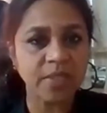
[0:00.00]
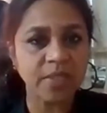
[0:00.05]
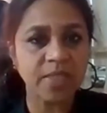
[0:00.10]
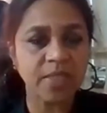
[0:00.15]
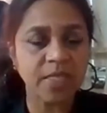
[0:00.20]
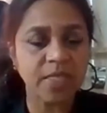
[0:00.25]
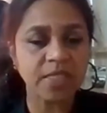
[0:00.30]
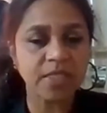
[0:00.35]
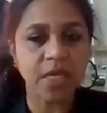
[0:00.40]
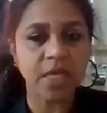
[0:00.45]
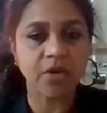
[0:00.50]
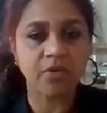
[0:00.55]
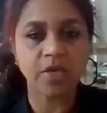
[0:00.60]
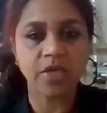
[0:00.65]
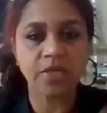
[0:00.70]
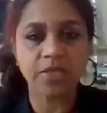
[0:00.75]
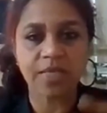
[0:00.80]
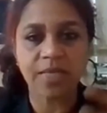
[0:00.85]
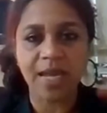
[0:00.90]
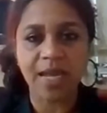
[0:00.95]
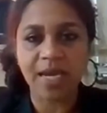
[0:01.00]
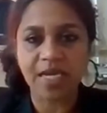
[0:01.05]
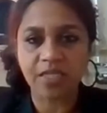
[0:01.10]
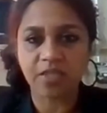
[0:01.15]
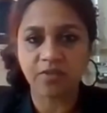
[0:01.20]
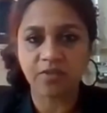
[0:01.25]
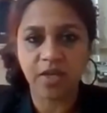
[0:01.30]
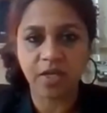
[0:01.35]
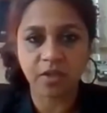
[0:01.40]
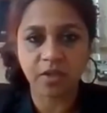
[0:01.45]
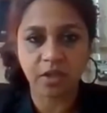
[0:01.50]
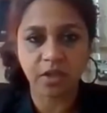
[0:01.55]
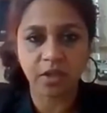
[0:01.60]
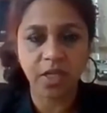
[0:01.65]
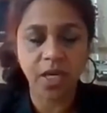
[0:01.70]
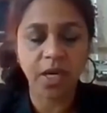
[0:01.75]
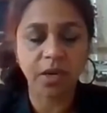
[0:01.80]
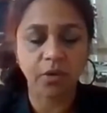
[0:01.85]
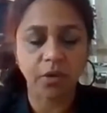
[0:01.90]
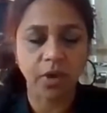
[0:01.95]
in these areas that activate the
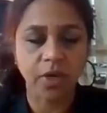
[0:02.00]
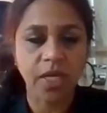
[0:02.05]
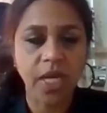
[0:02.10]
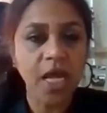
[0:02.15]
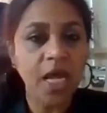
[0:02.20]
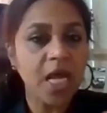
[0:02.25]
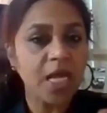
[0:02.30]
thyroid.